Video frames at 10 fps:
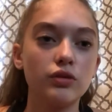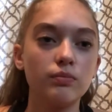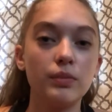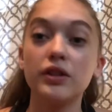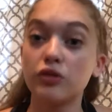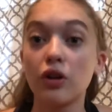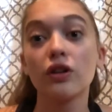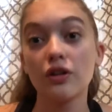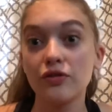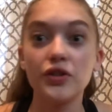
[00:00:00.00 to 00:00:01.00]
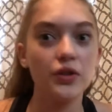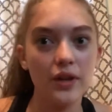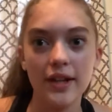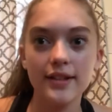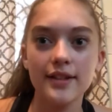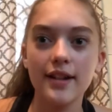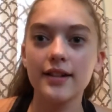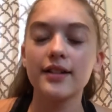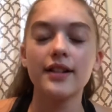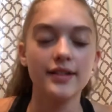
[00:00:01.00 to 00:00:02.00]
be strong enough to do a handstand
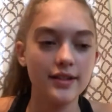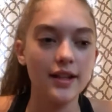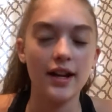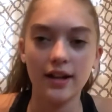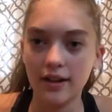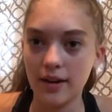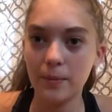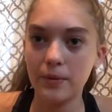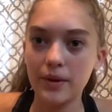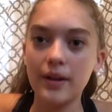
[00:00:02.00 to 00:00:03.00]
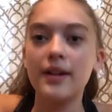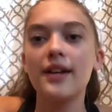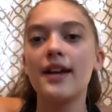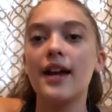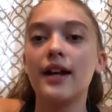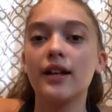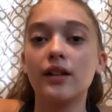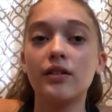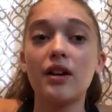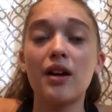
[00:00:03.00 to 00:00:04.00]
and stay up.
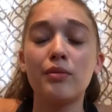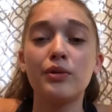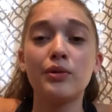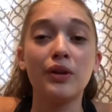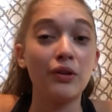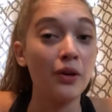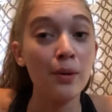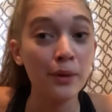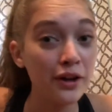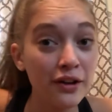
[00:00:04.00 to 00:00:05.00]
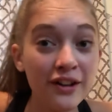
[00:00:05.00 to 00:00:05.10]
And I've been doing a lot better,